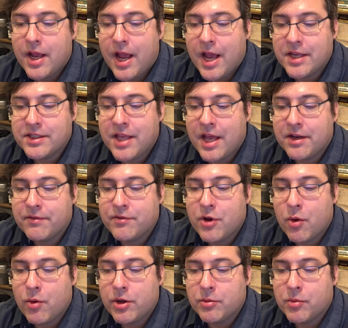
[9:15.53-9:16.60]
as that of
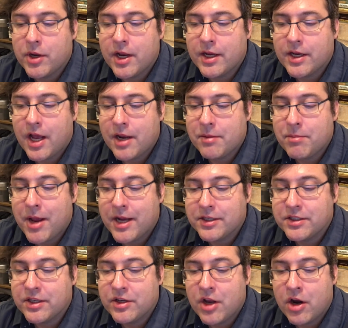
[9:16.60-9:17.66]
knowing when I got back
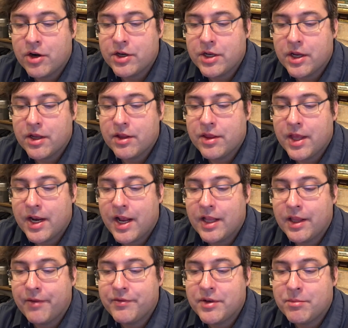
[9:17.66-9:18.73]
to Narnia that I
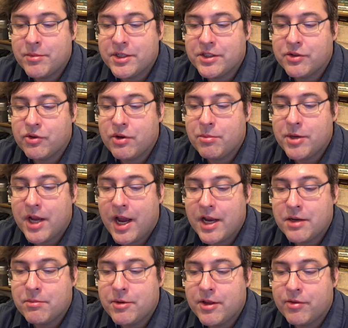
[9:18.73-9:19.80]
left a mystery
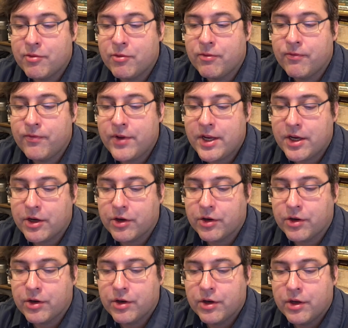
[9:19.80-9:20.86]
behind me through fear."